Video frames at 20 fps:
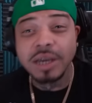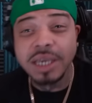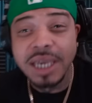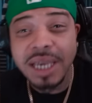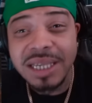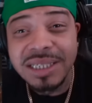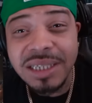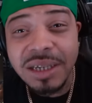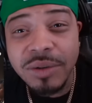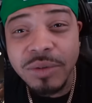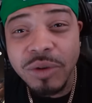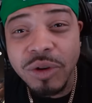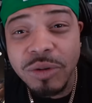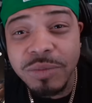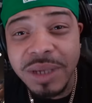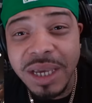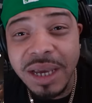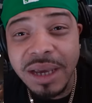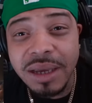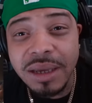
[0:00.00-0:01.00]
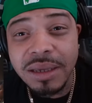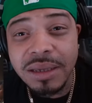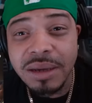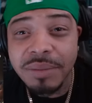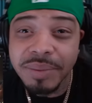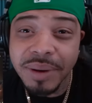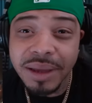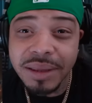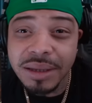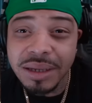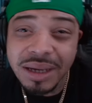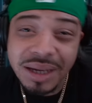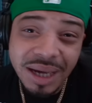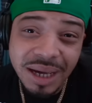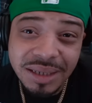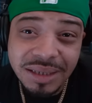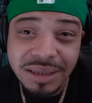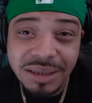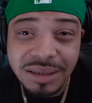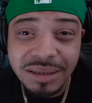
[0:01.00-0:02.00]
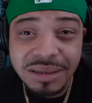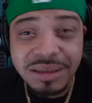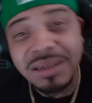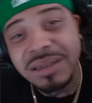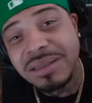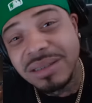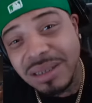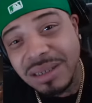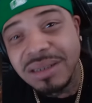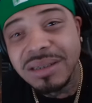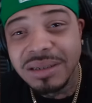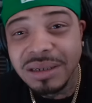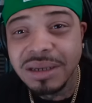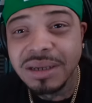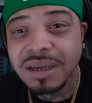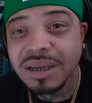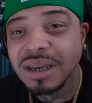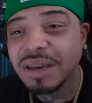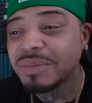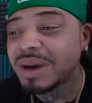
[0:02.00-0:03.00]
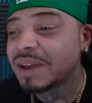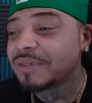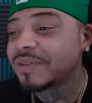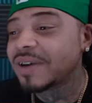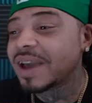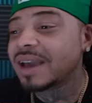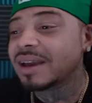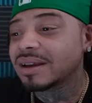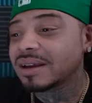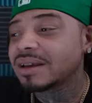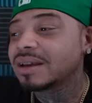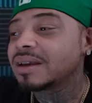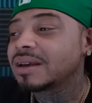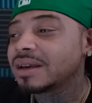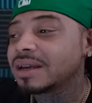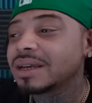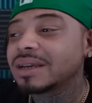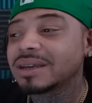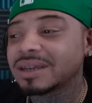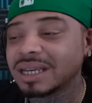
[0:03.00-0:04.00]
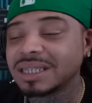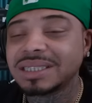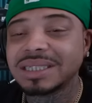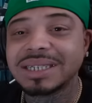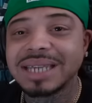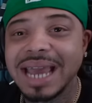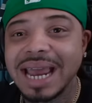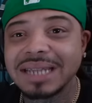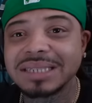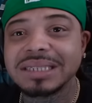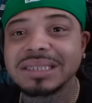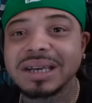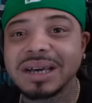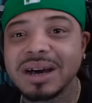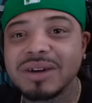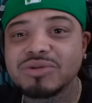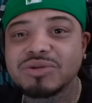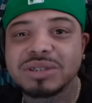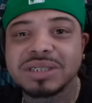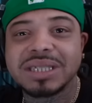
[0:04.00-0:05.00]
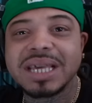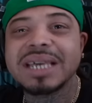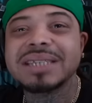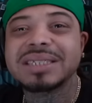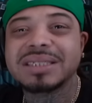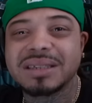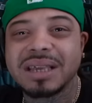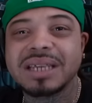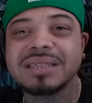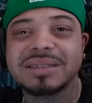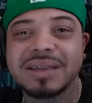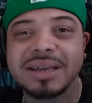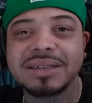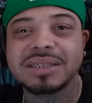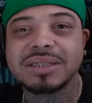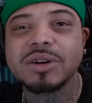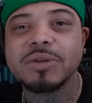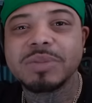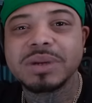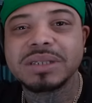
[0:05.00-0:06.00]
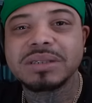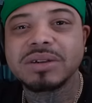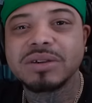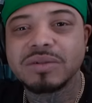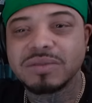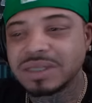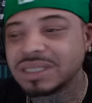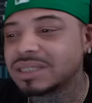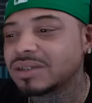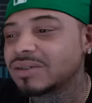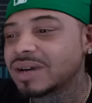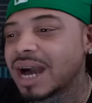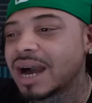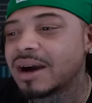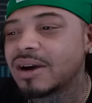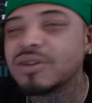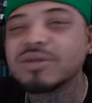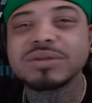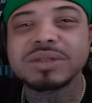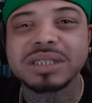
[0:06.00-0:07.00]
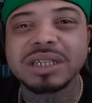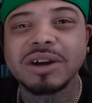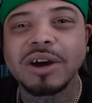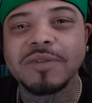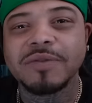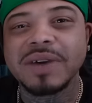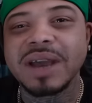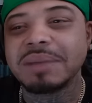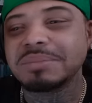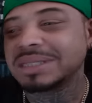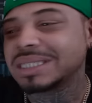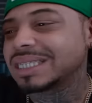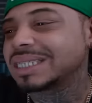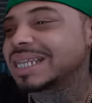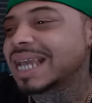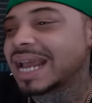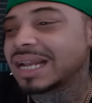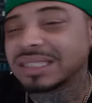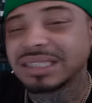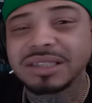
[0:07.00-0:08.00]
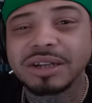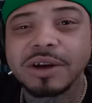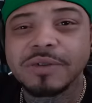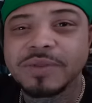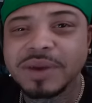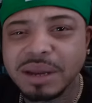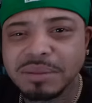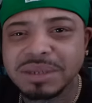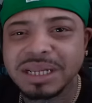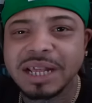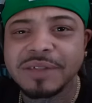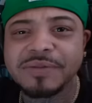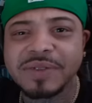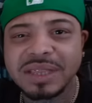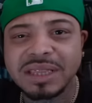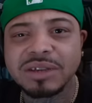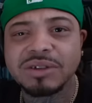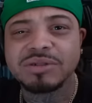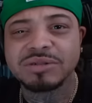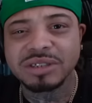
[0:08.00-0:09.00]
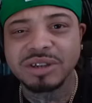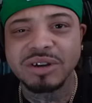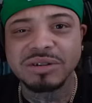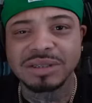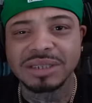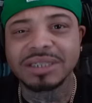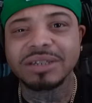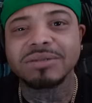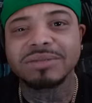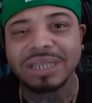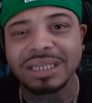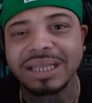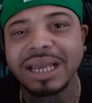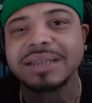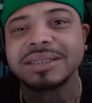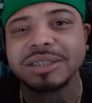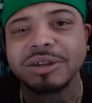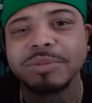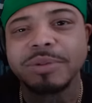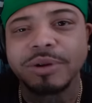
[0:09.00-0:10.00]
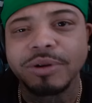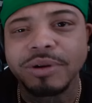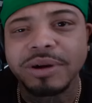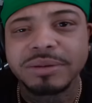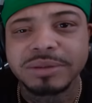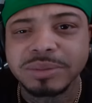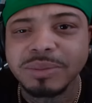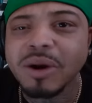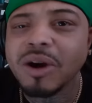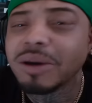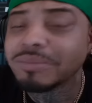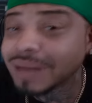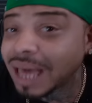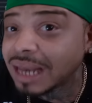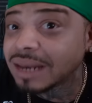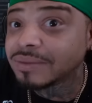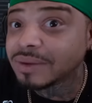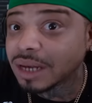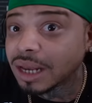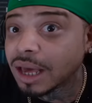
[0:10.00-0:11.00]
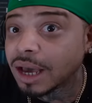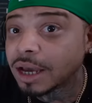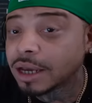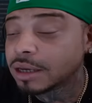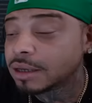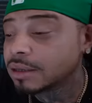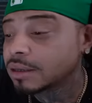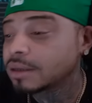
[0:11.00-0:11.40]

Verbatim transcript: kids in the room yet? Your brother, your cousin? Yeah, yeah. Matter of fact, Get your daddies and your uncles, because they, they, they stupid too. We still got uncles in our families and daddies in our family that's 50 years old and still think they super crips, bro. I'm not even lying.